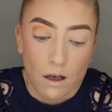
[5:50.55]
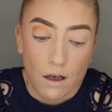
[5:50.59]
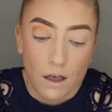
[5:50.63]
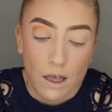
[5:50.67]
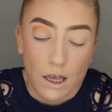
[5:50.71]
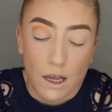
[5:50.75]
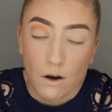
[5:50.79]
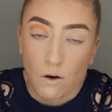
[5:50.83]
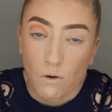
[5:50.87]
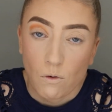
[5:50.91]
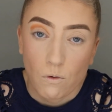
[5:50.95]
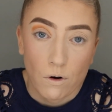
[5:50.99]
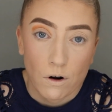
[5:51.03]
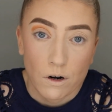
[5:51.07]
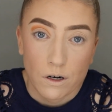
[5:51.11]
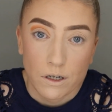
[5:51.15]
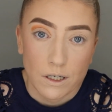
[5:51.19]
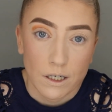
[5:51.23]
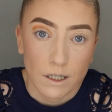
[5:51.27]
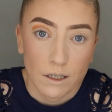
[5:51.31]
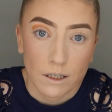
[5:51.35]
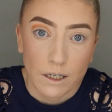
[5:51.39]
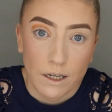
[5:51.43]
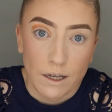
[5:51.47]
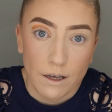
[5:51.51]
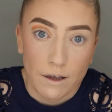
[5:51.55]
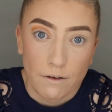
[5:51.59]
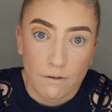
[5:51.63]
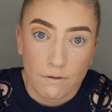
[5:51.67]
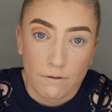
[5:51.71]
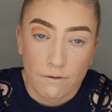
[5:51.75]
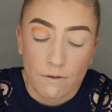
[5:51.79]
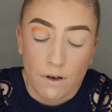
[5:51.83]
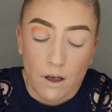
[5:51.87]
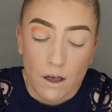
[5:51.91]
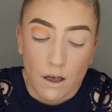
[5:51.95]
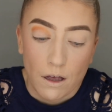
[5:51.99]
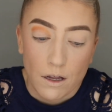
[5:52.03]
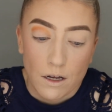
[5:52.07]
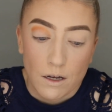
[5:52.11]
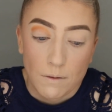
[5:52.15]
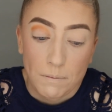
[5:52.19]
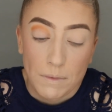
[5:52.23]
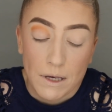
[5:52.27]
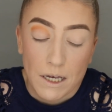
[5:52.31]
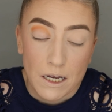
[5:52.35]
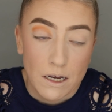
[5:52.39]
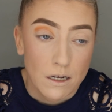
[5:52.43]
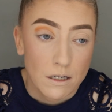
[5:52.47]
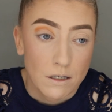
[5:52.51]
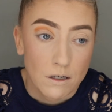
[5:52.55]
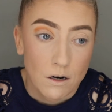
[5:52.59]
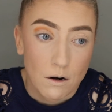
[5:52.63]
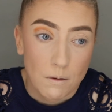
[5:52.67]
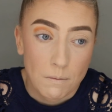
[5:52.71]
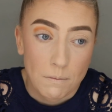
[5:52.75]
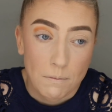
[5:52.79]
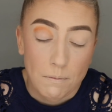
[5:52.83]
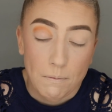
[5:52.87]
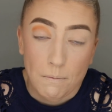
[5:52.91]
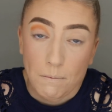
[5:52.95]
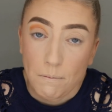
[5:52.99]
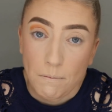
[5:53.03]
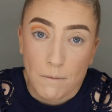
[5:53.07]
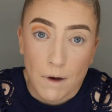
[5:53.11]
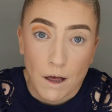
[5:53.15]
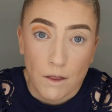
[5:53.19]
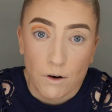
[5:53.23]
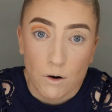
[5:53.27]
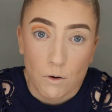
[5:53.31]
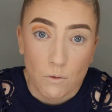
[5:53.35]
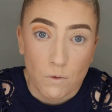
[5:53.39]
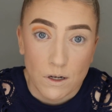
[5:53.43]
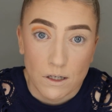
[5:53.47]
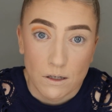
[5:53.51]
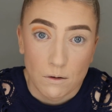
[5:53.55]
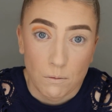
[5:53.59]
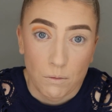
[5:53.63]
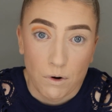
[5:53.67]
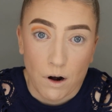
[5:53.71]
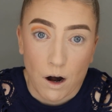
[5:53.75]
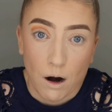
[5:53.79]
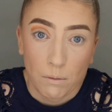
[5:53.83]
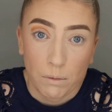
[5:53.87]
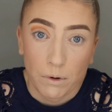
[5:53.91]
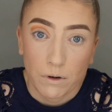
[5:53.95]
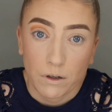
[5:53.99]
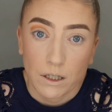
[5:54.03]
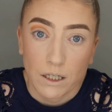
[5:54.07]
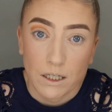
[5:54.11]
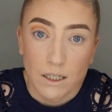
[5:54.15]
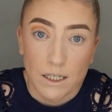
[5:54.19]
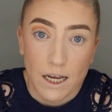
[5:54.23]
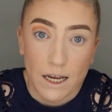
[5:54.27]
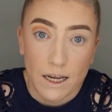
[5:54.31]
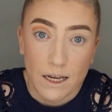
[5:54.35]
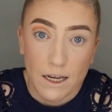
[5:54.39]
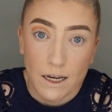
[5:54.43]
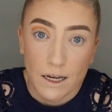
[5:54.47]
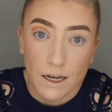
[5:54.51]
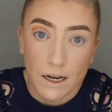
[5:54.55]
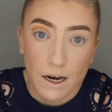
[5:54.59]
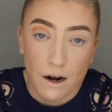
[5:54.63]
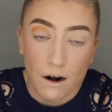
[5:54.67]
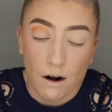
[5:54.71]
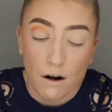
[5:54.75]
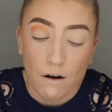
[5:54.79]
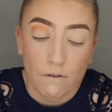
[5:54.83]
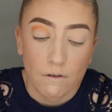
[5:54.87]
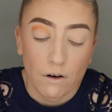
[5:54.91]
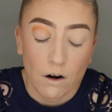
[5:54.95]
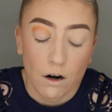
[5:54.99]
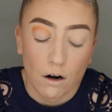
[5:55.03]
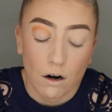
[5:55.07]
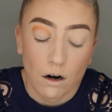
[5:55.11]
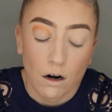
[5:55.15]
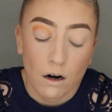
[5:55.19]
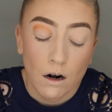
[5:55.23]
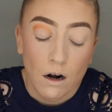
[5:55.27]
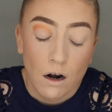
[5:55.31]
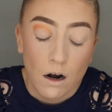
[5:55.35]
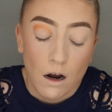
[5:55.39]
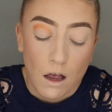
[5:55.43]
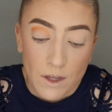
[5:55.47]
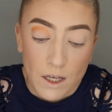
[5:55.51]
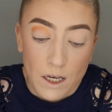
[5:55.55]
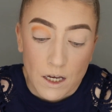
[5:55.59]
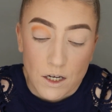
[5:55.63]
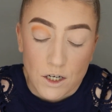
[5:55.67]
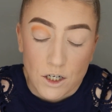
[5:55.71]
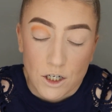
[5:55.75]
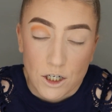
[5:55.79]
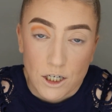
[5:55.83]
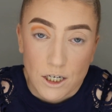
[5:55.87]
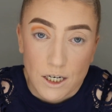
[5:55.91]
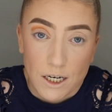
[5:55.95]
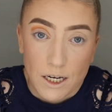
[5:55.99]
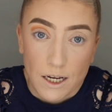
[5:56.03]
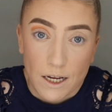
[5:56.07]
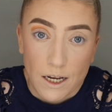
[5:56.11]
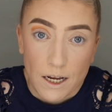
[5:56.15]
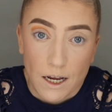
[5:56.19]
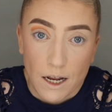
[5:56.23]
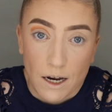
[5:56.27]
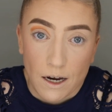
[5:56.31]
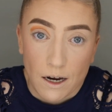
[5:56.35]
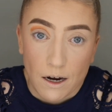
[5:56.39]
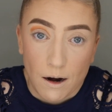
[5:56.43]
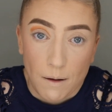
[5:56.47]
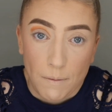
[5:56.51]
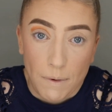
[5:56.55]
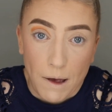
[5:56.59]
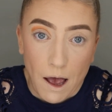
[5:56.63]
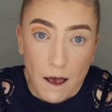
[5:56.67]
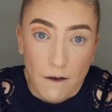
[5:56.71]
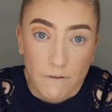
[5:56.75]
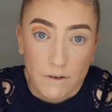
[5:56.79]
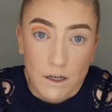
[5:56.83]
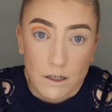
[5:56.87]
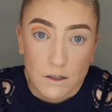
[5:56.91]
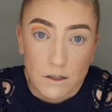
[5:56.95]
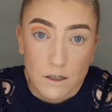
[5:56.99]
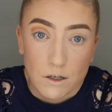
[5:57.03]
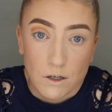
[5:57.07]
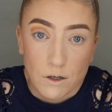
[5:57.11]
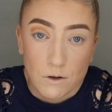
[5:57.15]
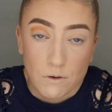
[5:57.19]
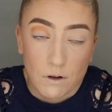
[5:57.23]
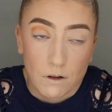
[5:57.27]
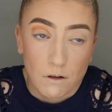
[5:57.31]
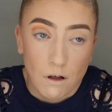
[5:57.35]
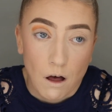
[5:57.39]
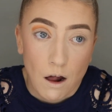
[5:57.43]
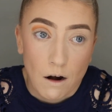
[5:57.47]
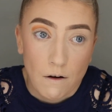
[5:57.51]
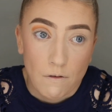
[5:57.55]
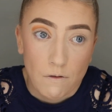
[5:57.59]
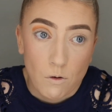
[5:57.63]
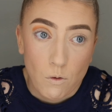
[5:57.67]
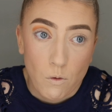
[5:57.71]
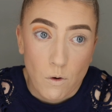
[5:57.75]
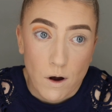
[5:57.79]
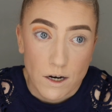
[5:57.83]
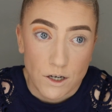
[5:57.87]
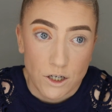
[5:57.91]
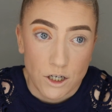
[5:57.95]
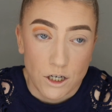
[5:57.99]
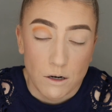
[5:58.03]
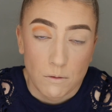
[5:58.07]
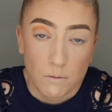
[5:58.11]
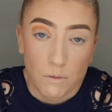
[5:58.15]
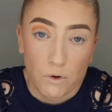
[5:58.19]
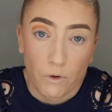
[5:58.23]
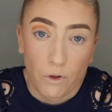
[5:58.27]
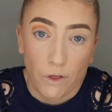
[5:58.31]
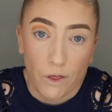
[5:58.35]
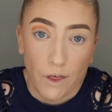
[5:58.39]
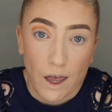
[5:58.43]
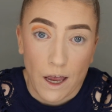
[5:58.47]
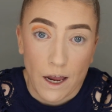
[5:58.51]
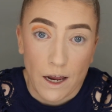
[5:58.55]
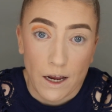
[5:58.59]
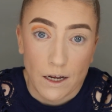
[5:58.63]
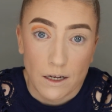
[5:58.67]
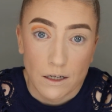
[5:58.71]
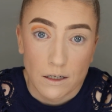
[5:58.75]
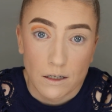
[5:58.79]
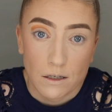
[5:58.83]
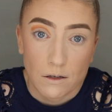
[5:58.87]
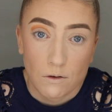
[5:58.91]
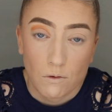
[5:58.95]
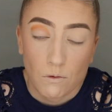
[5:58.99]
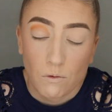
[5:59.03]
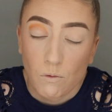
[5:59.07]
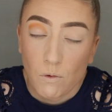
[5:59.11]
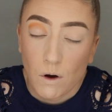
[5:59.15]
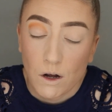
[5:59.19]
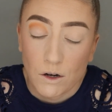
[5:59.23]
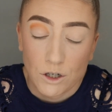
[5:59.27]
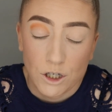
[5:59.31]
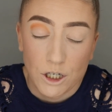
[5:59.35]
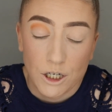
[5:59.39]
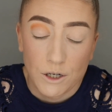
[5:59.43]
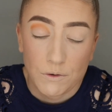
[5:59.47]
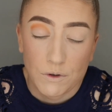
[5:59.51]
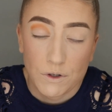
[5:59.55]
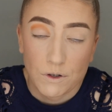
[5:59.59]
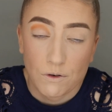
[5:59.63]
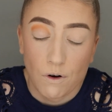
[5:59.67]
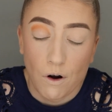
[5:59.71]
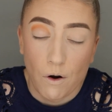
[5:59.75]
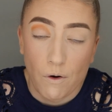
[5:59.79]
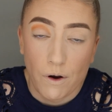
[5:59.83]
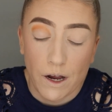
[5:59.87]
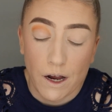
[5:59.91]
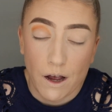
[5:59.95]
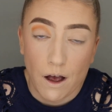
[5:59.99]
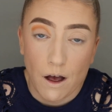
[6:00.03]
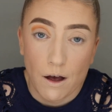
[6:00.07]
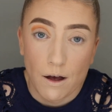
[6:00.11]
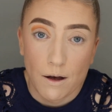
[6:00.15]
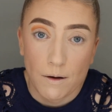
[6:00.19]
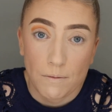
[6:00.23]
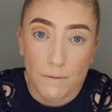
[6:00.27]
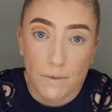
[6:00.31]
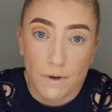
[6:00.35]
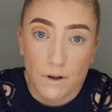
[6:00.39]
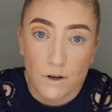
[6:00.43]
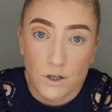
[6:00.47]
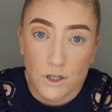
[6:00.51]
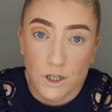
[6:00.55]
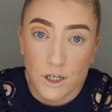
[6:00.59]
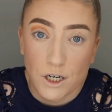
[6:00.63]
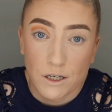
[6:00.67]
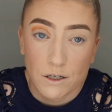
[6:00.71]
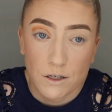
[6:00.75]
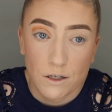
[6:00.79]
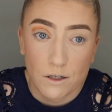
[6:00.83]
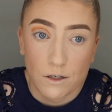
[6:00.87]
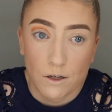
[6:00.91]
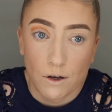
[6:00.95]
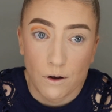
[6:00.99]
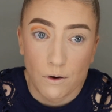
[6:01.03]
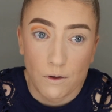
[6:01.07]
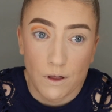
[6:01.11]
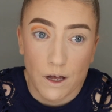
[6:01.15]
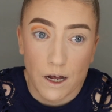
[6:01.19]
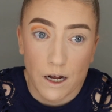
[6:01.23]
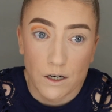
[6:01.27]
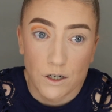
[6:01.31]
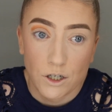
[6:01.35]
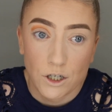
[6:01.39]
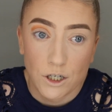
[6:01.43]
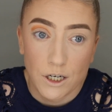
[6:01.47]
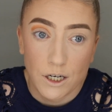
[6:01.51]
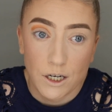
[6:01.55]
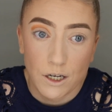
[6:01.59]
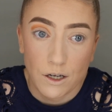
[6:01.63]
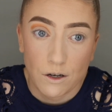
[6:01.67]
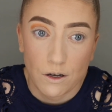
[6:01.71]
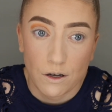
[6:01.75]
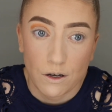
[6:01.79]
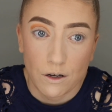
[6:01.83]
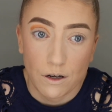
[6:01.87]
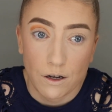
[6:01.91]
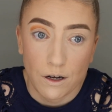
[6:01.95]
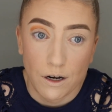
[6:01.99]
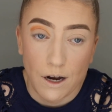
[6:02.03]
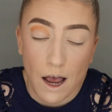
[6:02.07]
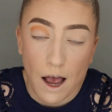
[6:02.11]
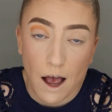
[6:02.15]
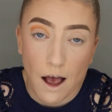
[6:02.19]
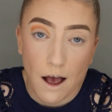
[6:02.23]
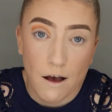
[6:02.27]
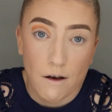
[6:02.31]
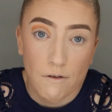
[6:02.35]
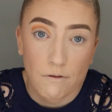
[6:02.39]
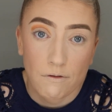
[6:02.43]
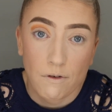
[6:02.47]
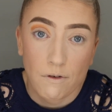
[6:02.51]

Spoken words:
in order to live, because her mother wasn't properly taking care of her, she ended up having to do a lot of questionable things while she was growing up just so that she could have